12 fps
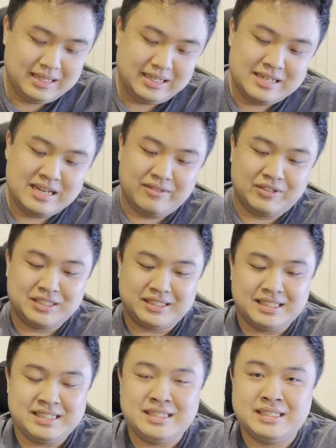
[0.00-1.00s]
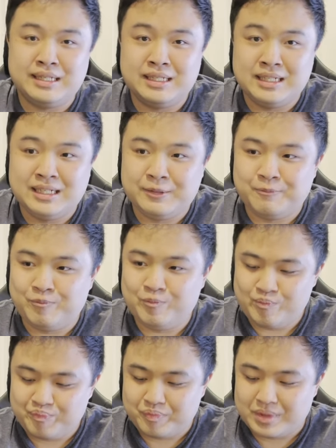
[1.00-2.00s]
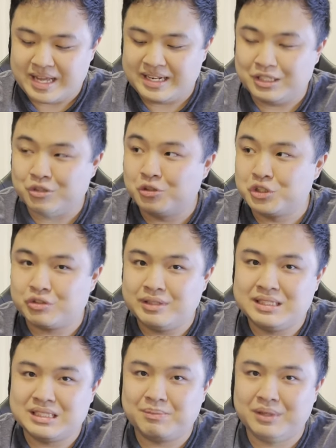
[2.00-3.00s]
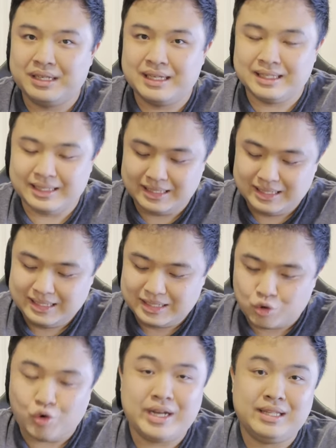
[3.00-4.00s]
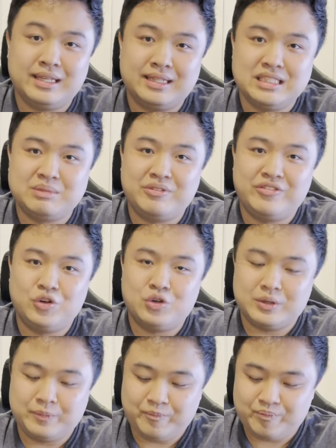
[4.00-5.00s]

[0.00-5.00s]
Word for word: never seen um, any dual screen display quite like this before.